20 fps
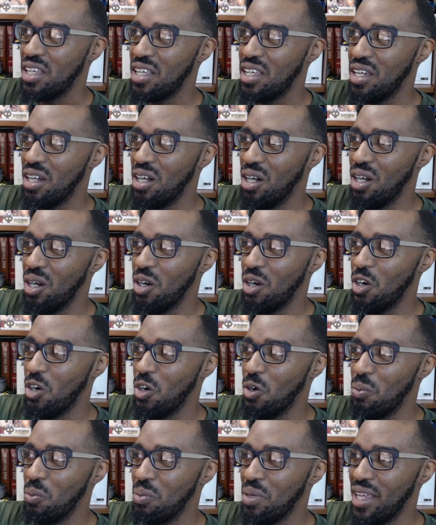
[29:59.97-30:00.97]
uh,
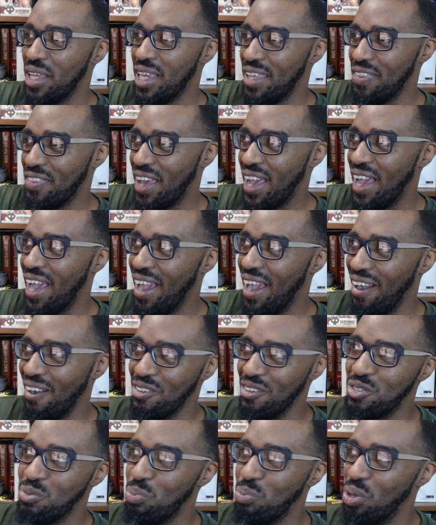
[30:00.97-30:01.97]
in the house.
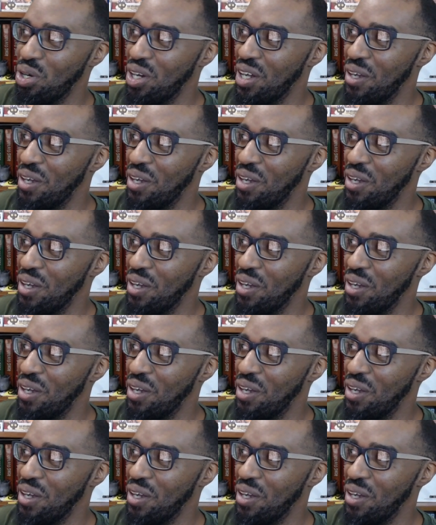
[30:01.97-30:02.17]
But